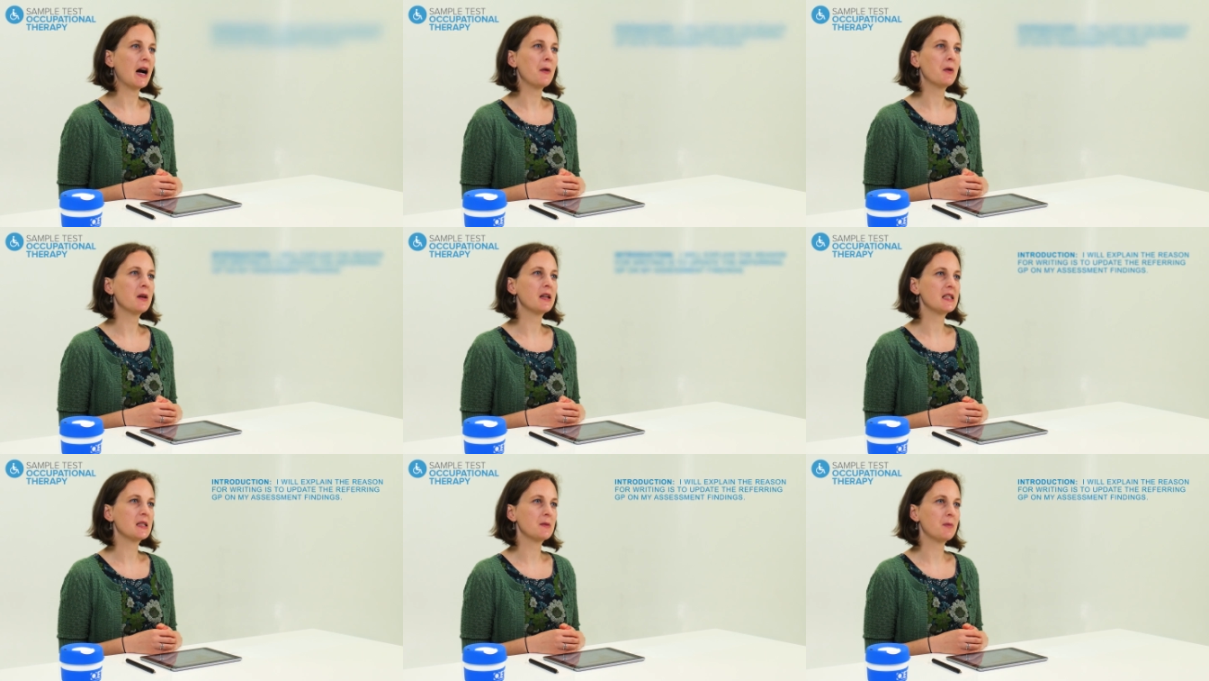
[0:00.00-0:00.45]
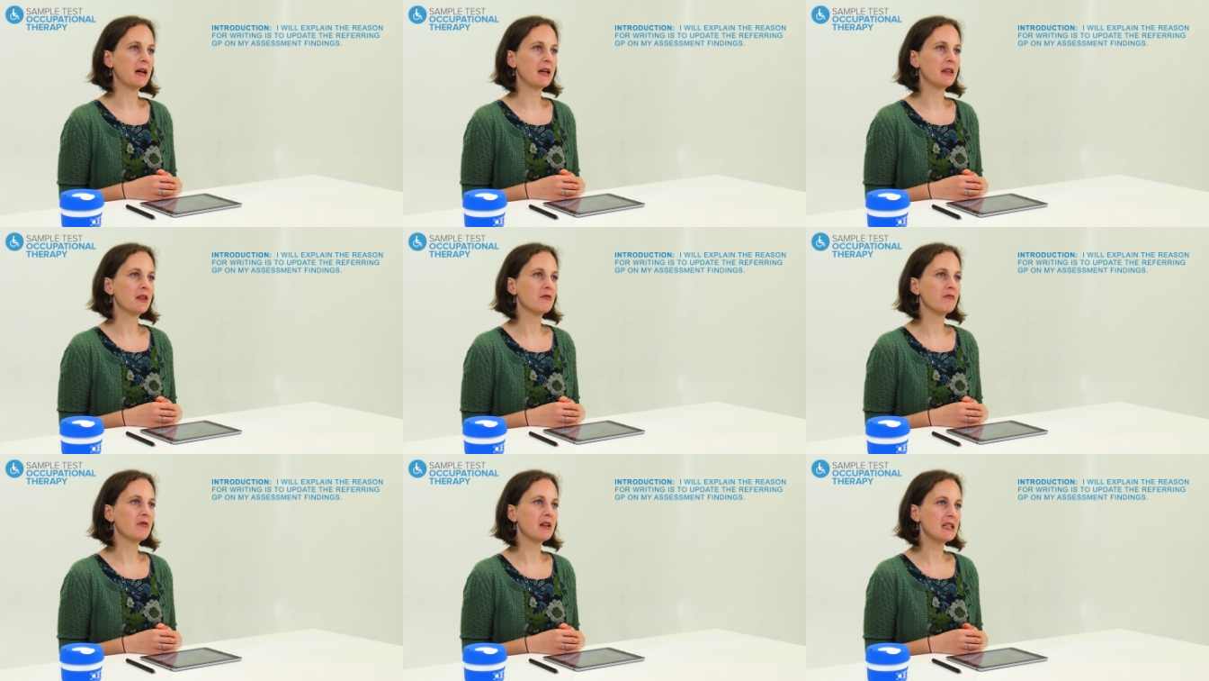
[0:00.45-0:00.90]
I will explain
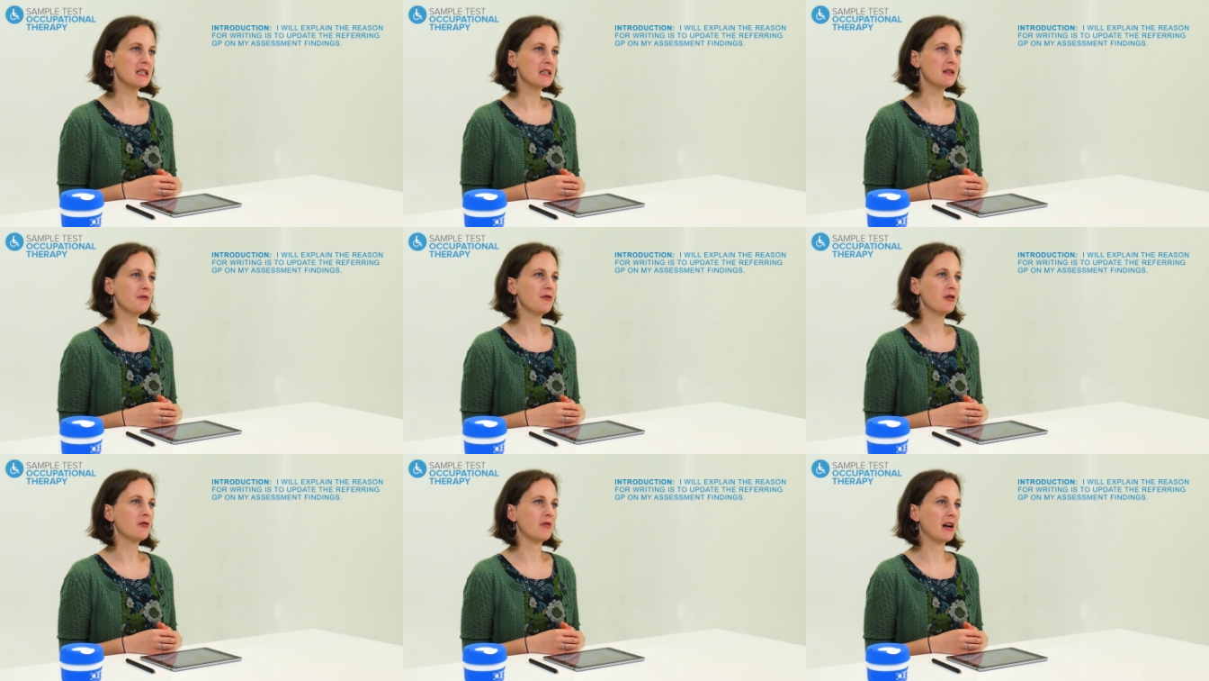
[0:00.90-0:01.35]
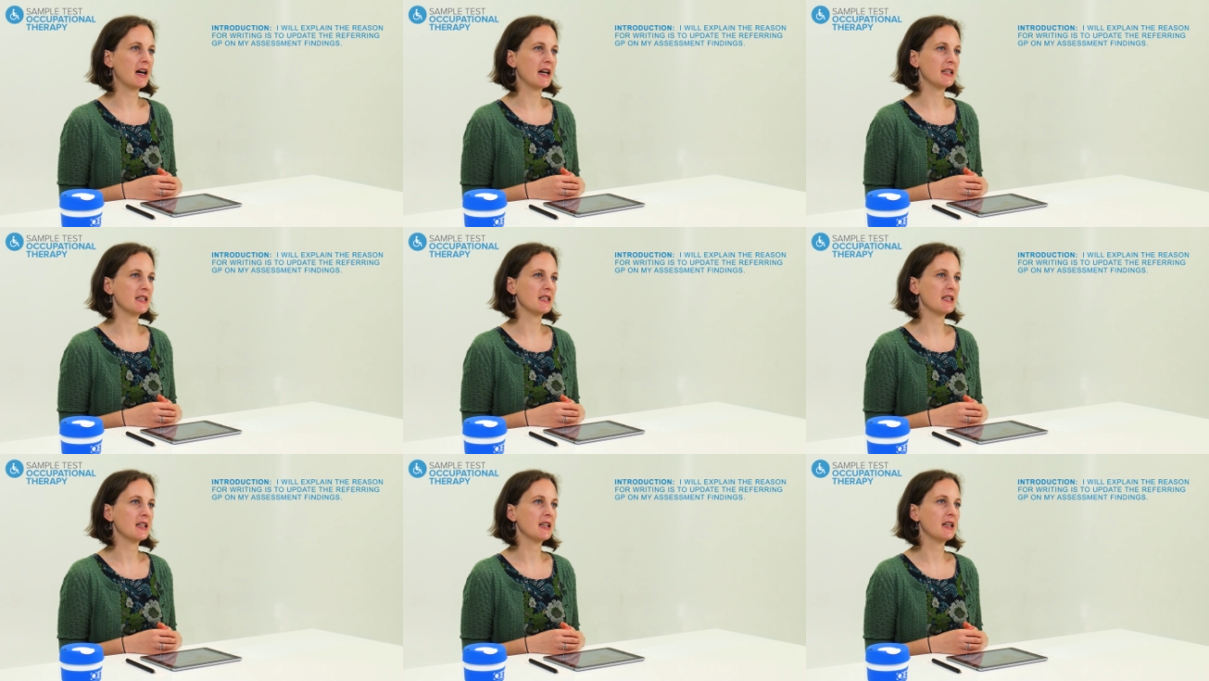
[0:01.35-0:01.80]
the reason for
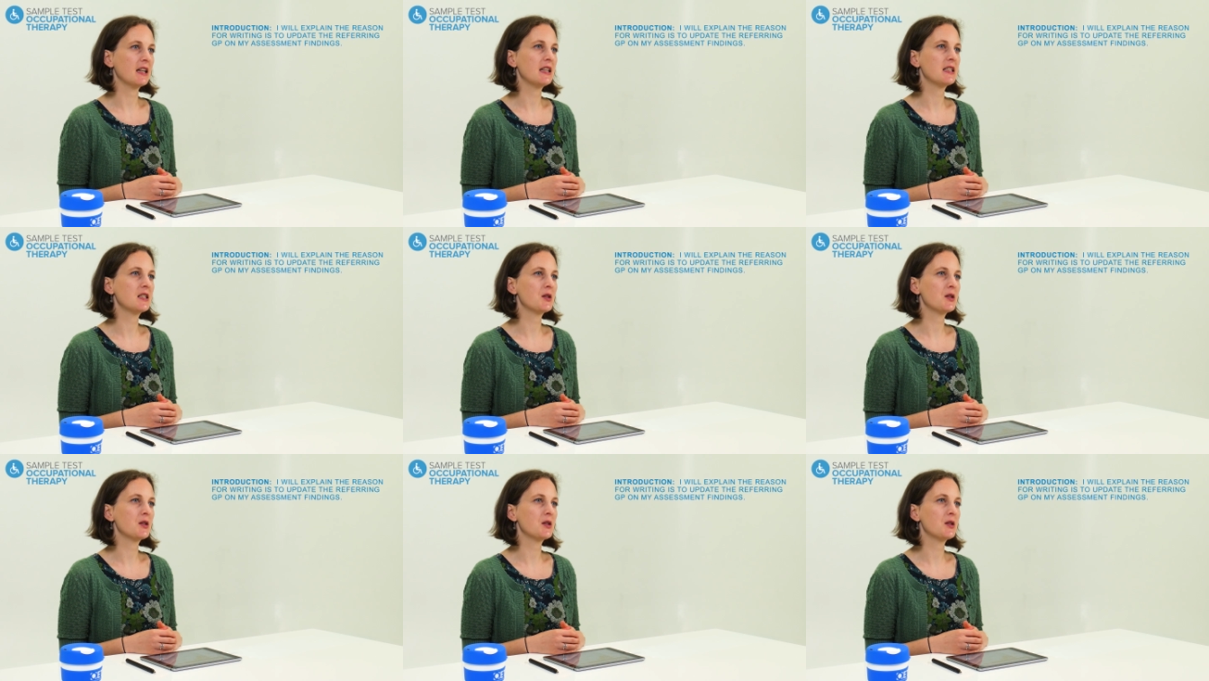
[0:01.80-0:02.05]
writing is